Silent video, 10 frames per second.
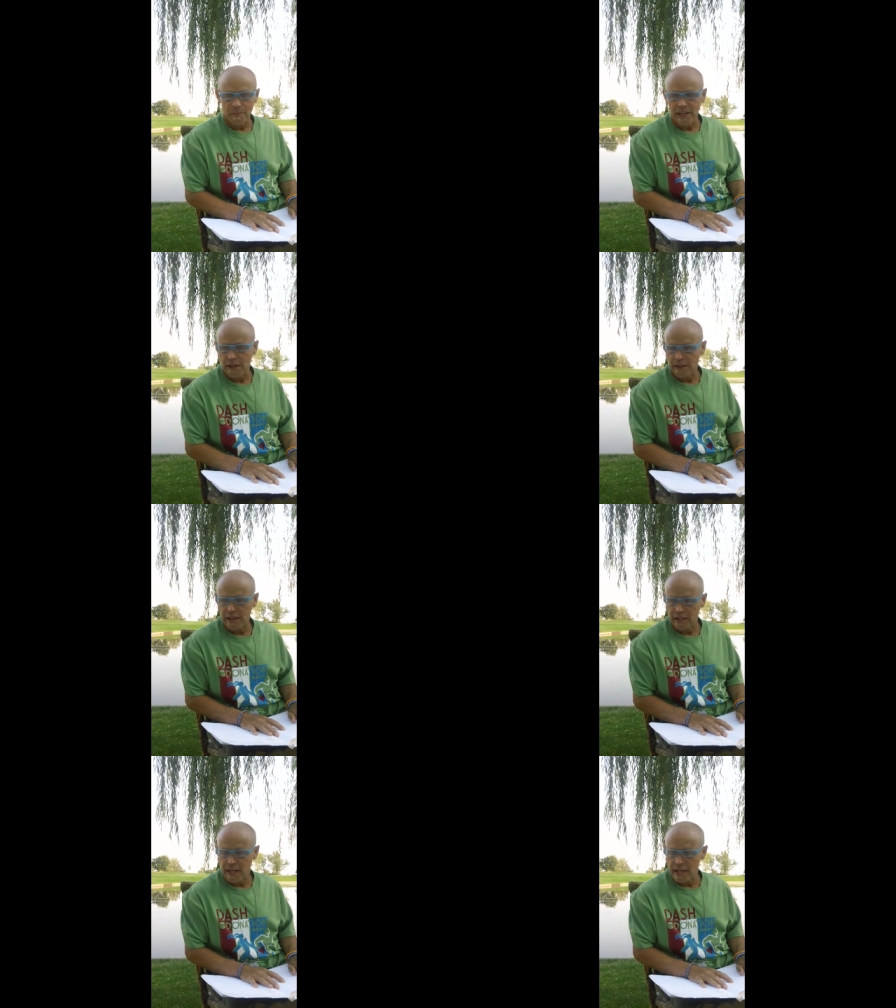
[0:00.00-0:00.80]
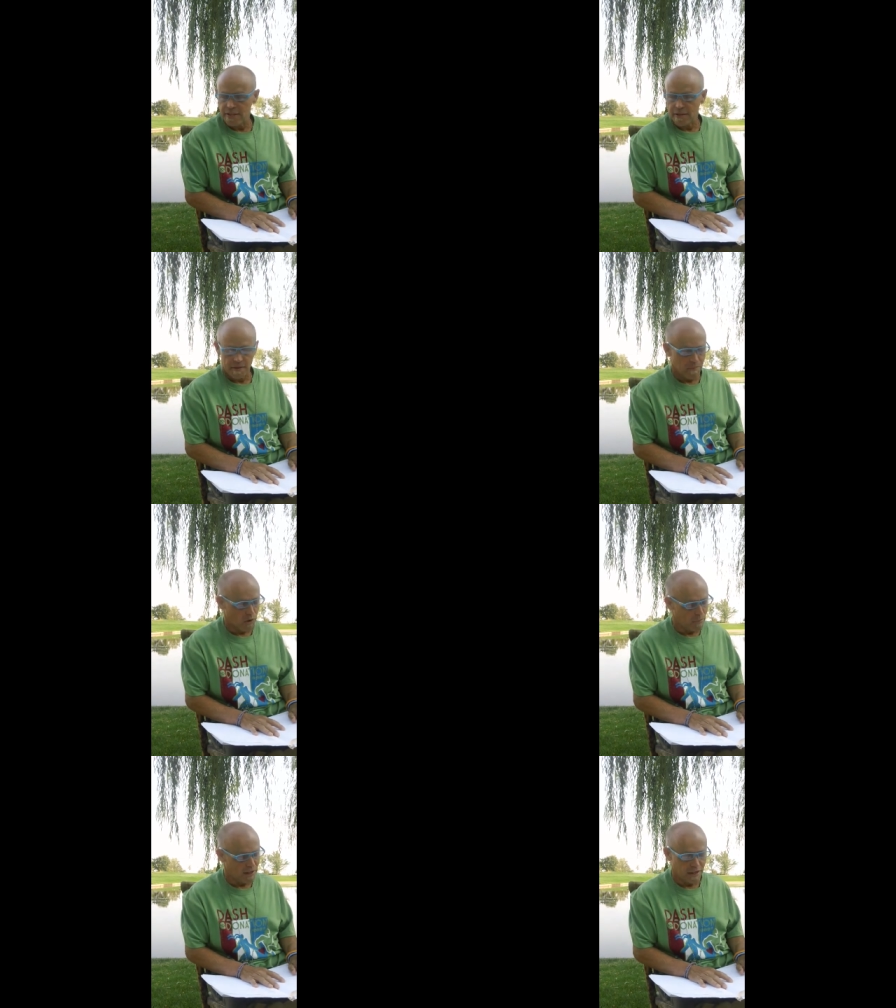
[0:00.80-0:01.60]
here, he, he's a
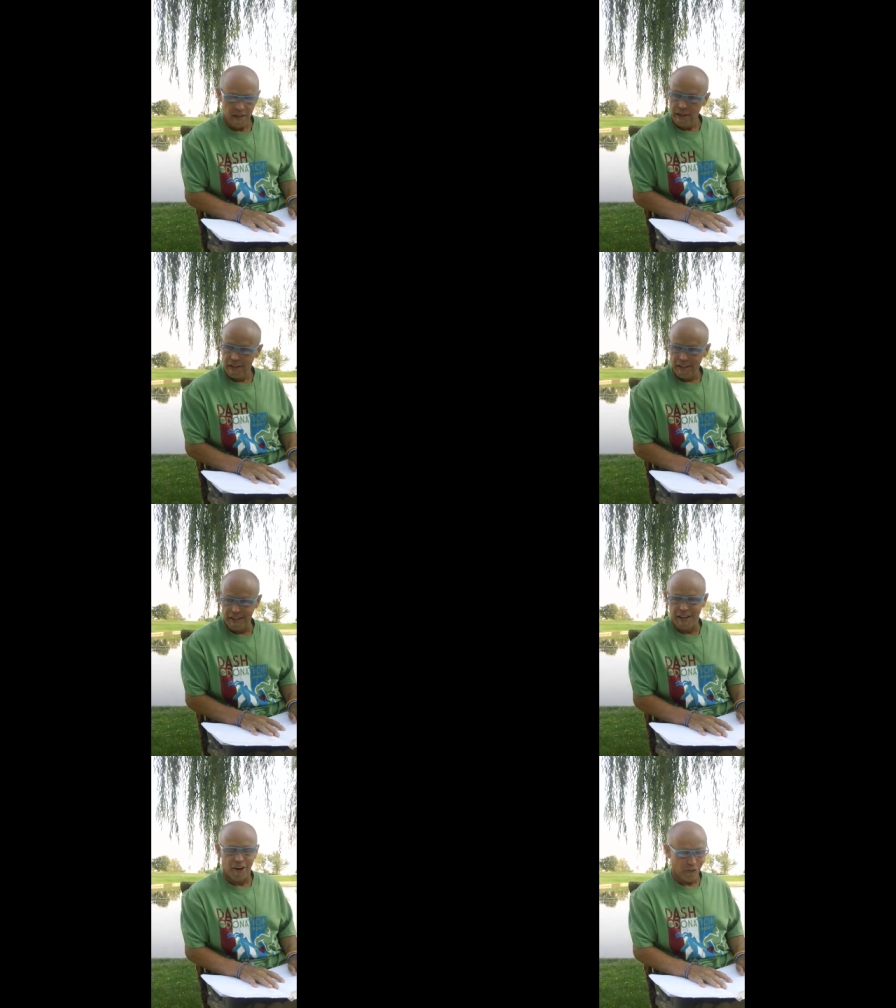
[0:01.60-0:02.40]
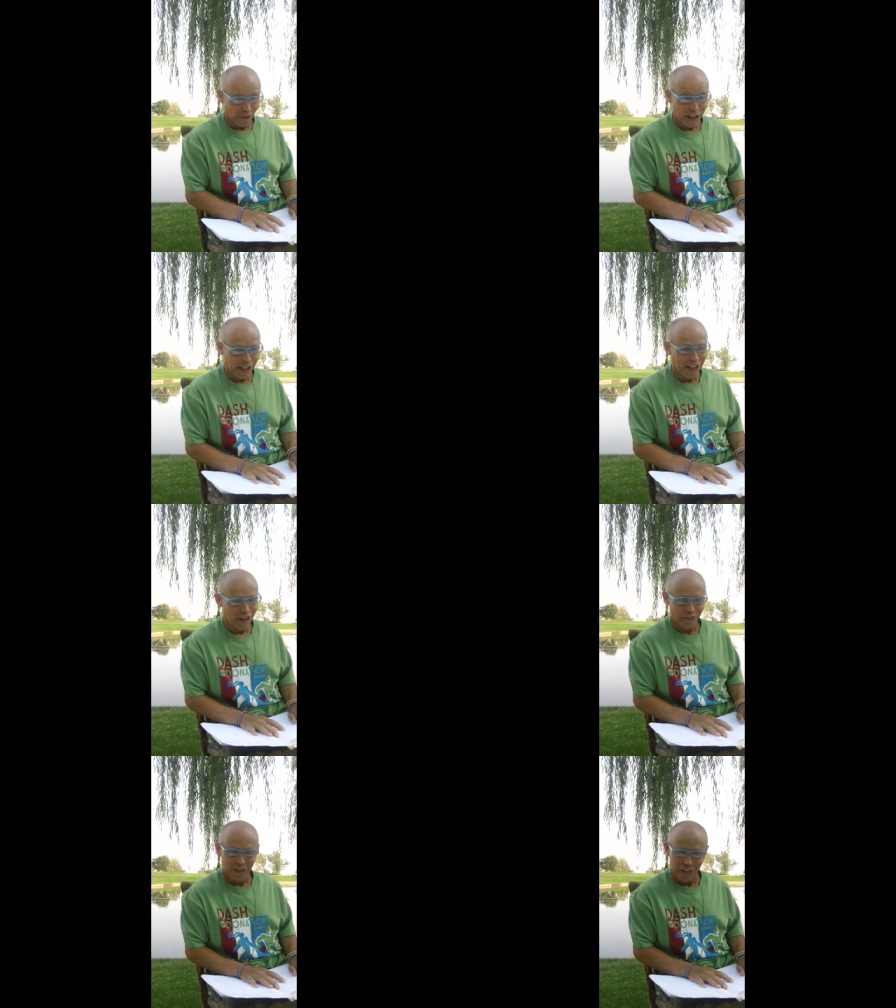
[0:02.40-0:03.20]
Mormon. And really,
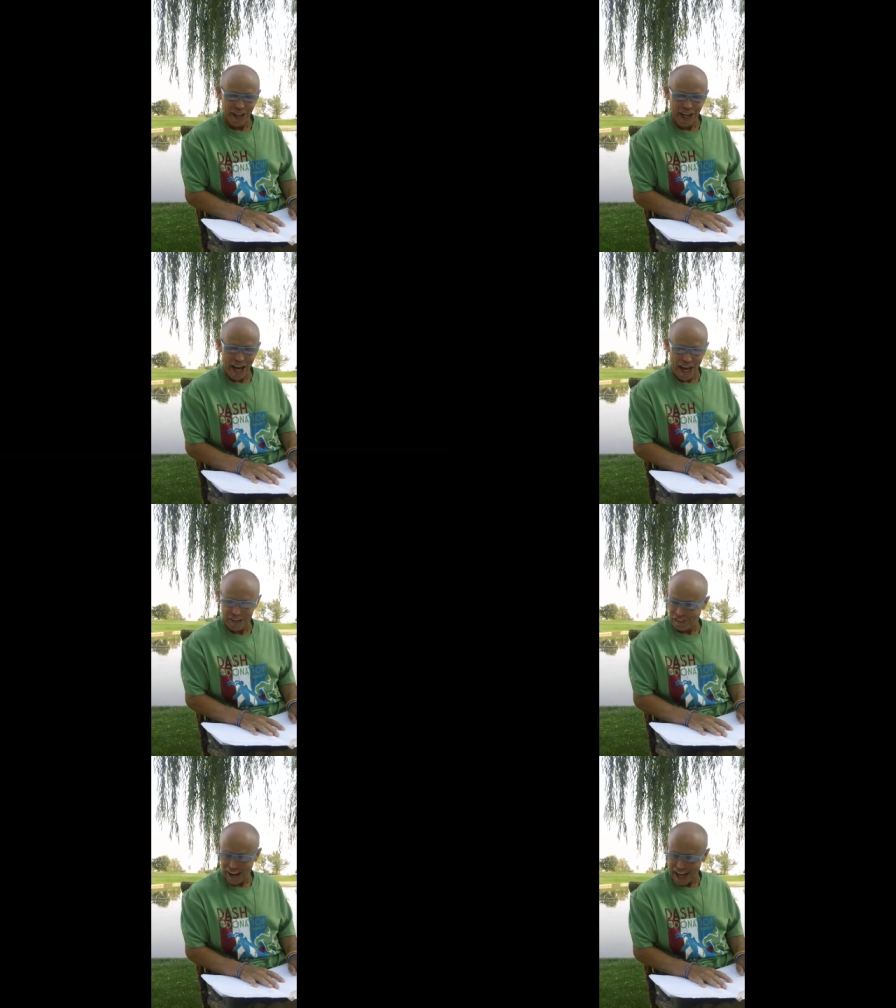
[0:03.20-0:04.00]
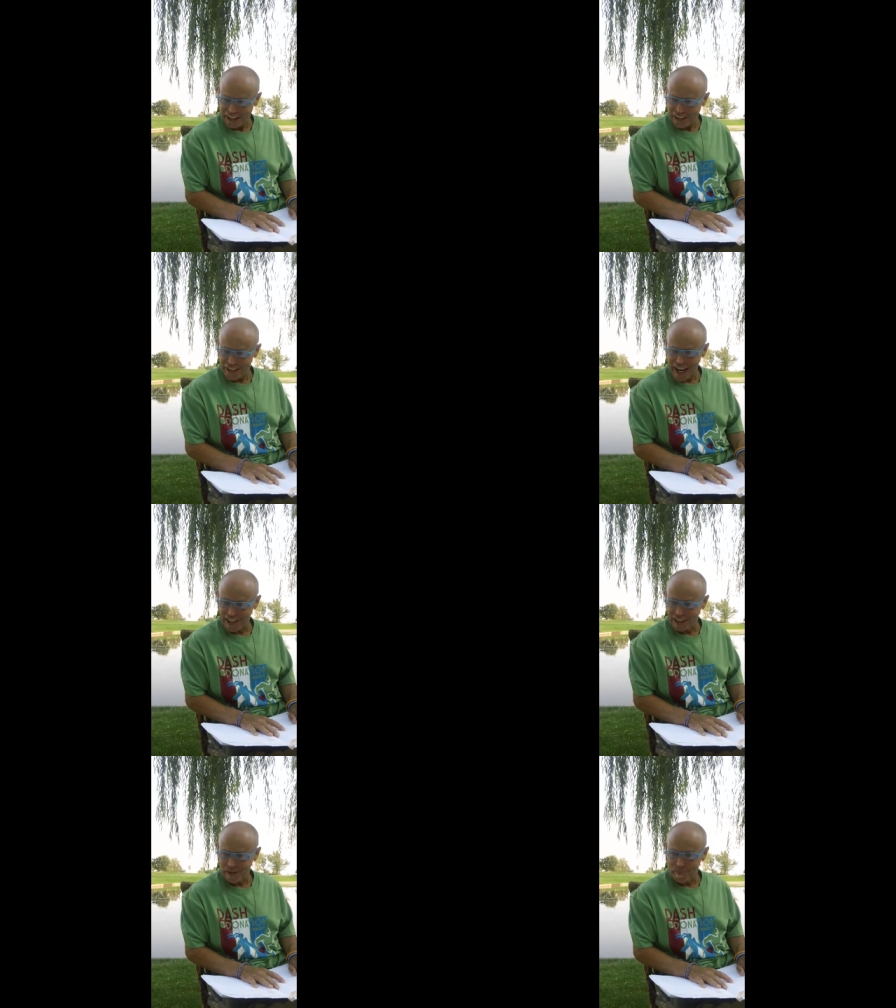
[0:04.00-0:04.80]
really, an Ayn Rander, that
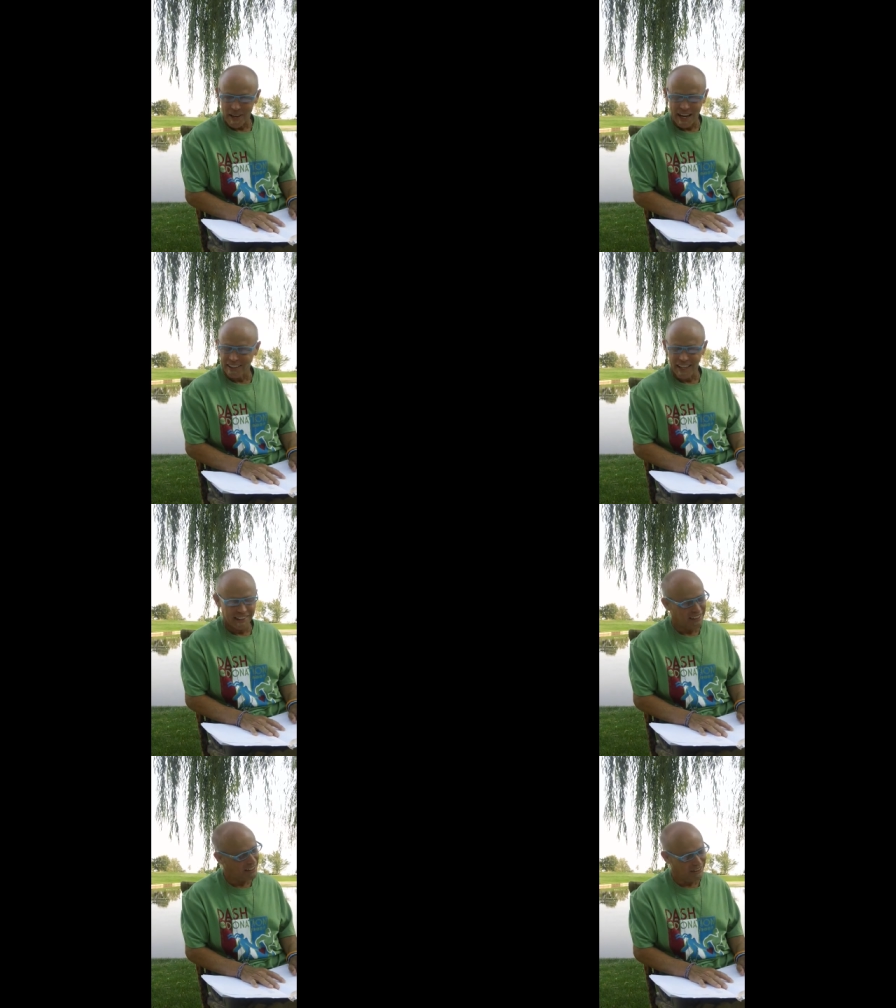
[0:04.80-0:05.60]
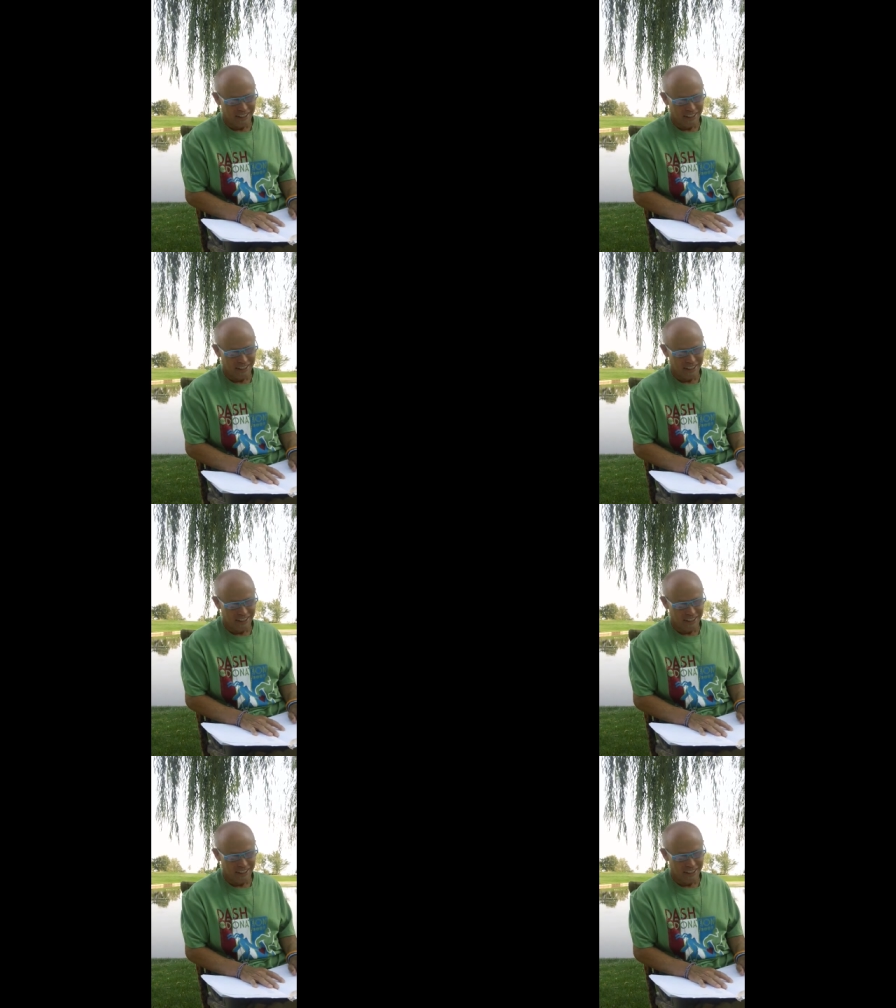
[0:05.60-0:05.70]
little, I'd like, oh.